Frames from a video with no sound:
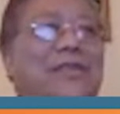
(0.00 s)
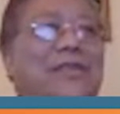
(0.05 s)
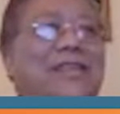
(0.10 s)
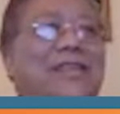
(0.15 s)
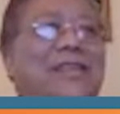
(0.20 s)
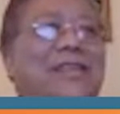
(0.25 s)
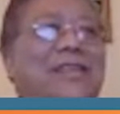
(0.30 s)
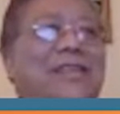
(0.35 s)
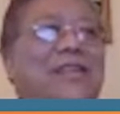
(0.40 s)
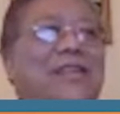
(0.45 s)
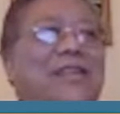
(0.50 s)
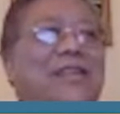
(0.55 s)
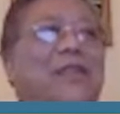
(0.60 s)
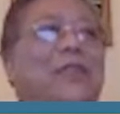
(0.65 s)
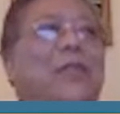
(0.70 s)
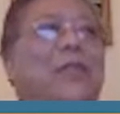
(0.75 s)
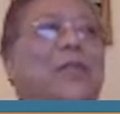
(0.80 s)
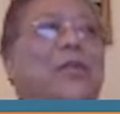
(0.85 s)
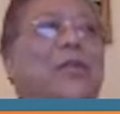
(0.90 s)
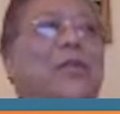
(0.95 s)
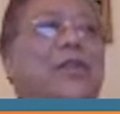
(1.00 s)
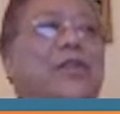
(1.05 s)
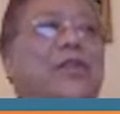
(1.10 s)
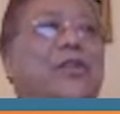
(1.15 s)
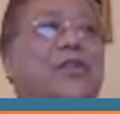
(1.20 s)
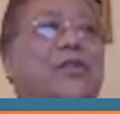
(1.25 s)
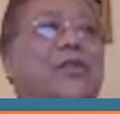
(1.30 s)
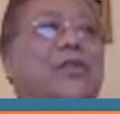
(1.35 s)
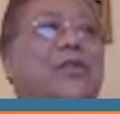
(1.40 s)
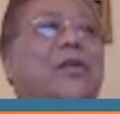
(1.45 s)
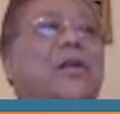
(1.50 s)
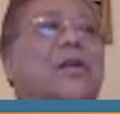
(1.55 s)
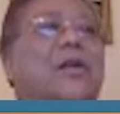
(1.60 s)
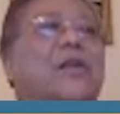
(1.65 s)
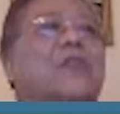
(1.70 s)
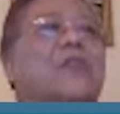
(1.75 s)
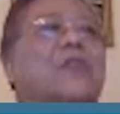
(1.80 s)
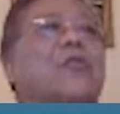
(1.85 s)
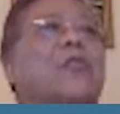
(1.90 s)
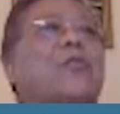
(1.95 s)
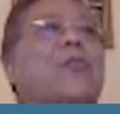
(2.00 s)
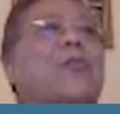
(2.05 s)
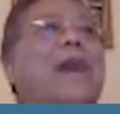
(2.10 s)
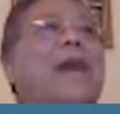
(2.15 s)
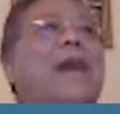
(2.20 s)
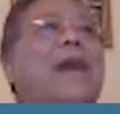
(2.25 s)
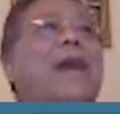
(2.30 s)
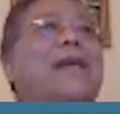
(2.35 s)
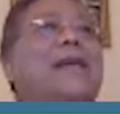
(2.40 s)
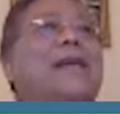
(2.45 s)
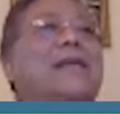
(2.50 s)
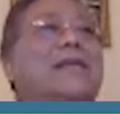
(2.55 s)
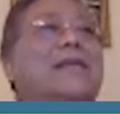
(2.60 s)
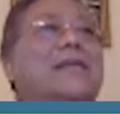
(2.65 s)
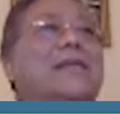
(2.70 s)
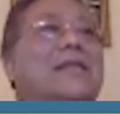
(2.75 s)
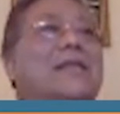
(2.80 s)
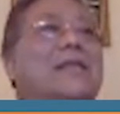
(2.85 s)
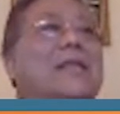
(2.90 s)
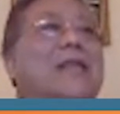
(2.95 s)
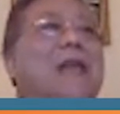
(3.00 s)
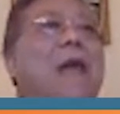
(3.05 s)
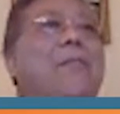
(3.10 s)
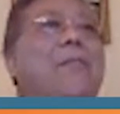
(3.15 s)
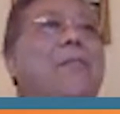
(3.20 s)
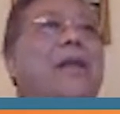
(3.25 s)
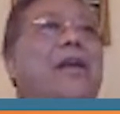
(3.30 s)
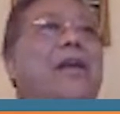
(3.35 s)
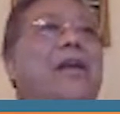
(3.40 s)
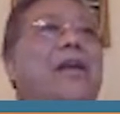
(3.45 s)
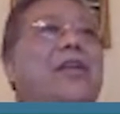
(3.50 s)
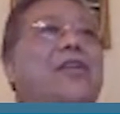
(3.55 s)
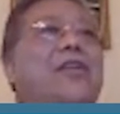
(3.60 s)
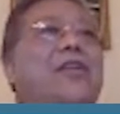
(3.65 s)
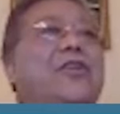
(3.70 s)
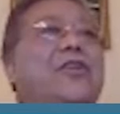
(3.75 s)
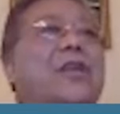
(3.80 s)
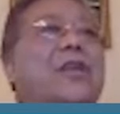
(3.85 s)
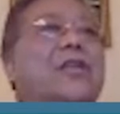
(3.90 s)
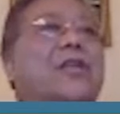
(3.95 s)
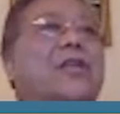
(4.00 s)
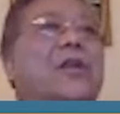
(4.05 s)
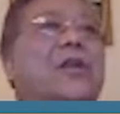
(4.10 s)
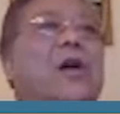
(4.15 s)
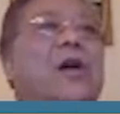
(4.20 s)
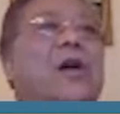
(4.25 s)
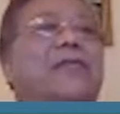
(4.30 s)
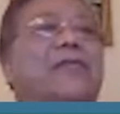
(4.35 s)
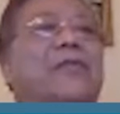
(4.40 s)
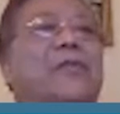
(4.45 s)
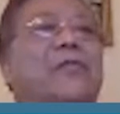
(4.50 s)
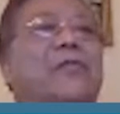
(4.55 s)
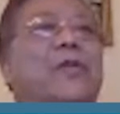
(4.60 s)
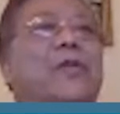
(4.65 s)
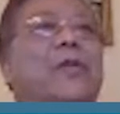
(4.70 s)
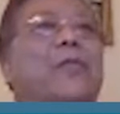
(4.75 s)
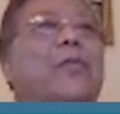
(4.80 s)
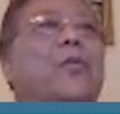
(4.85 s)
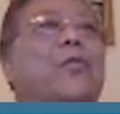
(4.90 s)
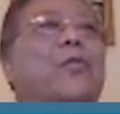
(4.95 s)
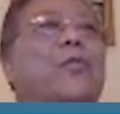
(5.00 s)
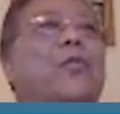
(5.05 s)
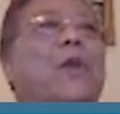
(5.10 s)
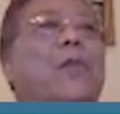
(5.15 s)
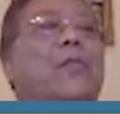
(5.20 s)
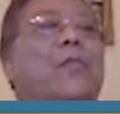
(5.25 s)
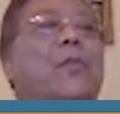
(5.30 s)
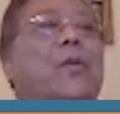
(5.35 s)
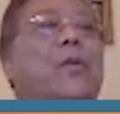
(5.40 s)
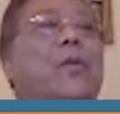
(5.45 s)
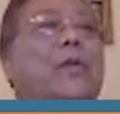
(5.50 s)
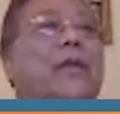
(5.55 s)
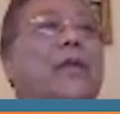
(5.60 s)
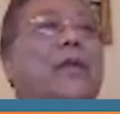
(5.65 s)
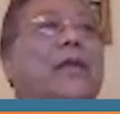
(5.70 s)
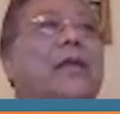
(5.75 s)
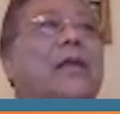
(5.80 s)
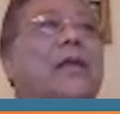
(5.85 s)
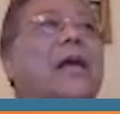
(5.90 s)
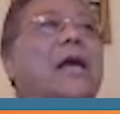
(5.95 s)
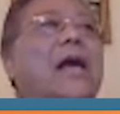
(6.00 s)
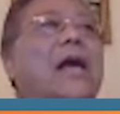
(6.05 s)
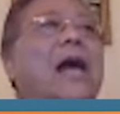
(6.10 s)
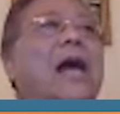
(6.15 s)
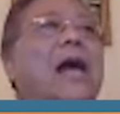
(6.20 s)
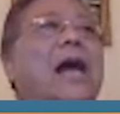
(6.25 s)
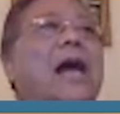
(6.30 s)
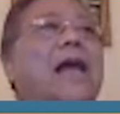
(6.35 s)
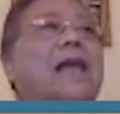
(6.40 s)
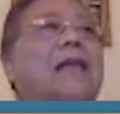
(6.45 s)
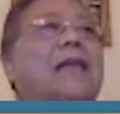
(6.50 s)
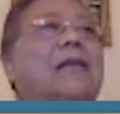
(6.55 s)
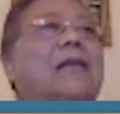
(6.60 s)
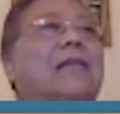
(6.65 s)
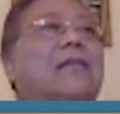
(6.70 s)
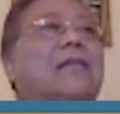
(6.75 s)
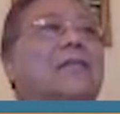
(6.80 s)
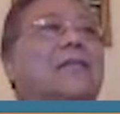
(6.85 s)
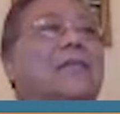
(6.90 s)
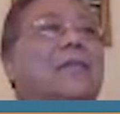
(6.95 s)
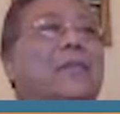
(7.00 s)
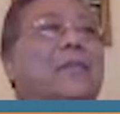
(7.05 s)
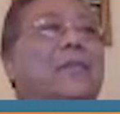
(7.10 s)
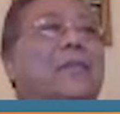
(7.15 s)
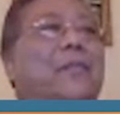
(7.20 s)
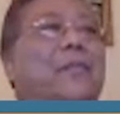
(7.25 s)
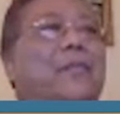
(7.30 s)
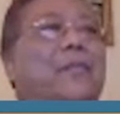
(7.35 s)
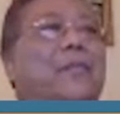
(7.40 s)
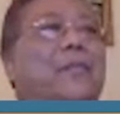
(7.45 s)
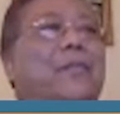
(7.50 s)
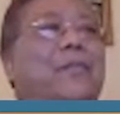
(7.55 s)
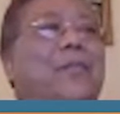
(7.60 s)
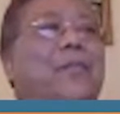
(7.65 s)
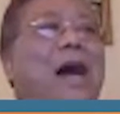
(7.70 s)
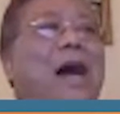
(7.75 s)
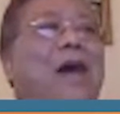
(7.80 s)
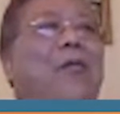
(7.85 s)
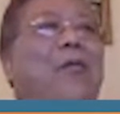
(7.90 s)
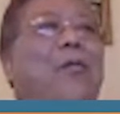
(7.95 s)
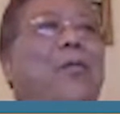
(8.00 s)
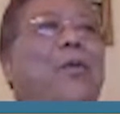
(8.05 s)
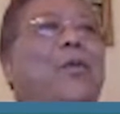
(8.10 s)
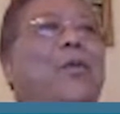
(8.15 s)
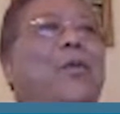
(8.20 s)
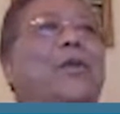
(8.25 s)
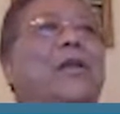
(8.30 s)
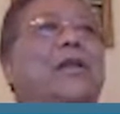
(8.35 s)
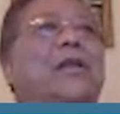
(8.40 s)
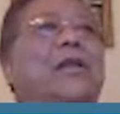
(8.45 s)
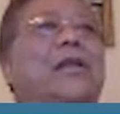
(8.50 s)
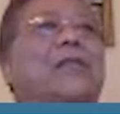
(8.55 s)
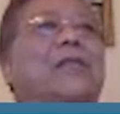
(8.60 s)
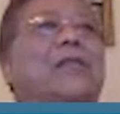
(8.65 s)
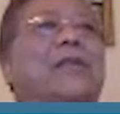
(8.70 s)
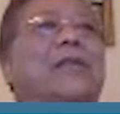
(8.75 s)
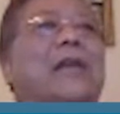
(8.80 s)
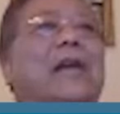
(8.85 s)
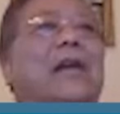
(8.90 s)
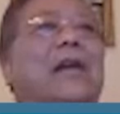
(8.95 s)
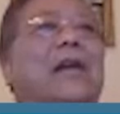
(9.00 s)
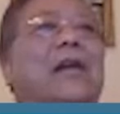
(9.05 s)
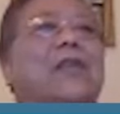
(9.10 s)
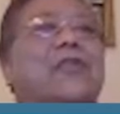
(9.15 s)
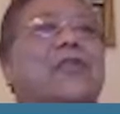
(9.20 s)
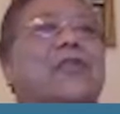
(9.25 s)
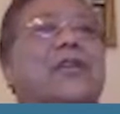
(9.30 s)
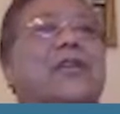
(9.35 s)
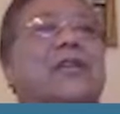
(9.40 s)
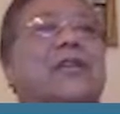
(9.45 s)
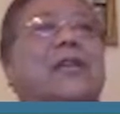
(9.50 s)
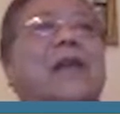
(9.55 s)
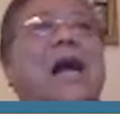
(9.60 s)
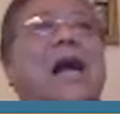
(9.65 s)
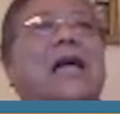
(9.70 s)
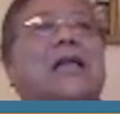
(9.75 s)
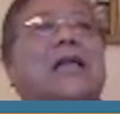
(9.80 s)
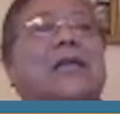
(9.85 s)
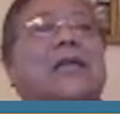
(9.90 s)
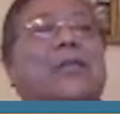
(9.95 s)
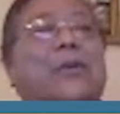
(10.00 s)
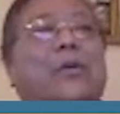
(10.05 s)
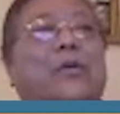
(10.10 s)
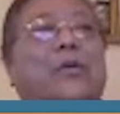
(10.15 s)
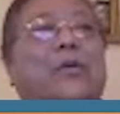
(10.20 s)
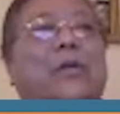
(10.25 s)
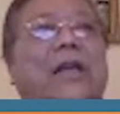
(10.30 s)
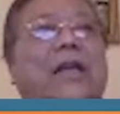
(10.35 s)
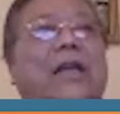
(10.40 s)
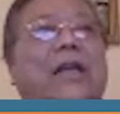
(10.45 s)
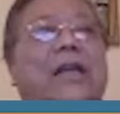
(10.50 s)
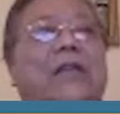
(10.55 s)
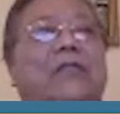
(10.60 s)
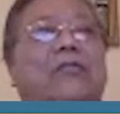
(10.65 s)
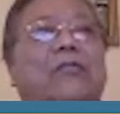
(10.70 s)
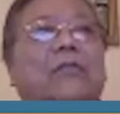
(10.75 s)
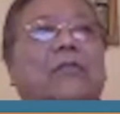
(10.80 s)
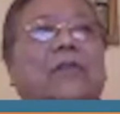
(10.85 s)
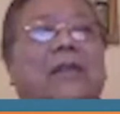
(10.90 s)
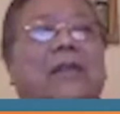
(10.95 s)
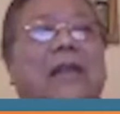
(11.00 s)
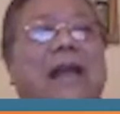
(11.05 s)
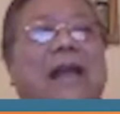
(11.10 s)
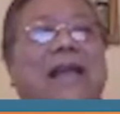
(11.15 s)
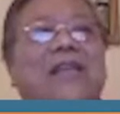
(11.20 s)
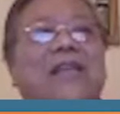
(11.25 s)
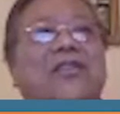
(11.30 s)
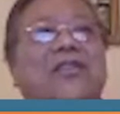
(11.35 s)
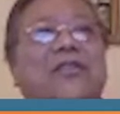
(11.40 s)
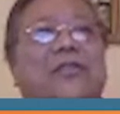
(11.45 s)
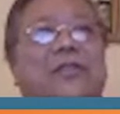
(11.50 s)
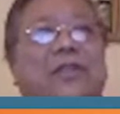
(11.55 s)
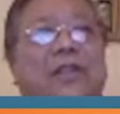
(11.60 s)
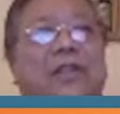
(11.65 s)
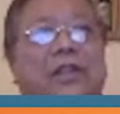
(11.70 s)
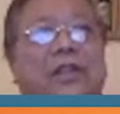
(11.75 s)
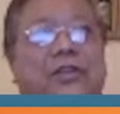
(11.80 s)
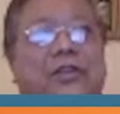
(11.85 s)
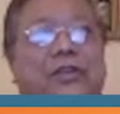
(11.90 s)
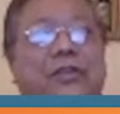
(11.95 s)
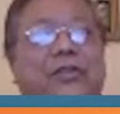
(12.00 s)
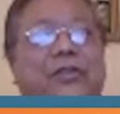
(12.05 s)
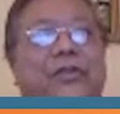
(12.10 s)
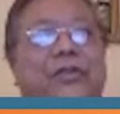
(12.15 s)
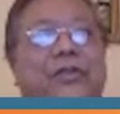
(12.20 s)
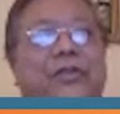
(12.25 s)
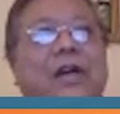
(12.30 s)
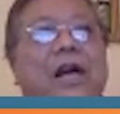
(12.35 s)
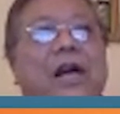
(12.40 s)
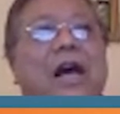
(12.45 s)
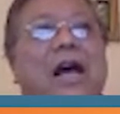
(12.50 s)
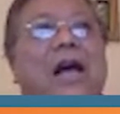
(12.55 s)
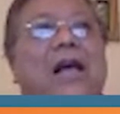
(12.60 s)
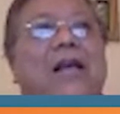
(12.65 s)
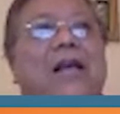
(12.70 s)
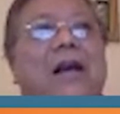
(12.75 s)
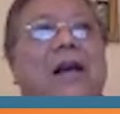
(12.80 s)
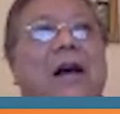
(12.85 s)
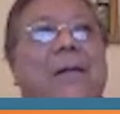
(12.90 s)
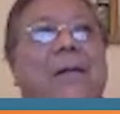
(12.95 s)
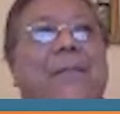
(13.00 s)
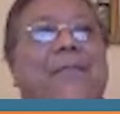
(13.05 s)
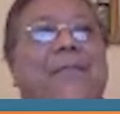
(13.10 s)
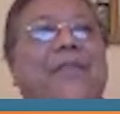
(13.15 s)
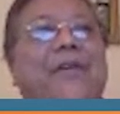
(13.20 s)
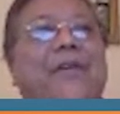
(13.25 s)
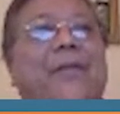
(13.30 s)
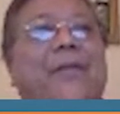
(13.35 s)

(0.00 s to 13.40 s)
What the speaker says: is the tumor tissue. So by systemic injection of the reprogrammed protein, and our protein delivery technology can target the protein into the cancer tissue, and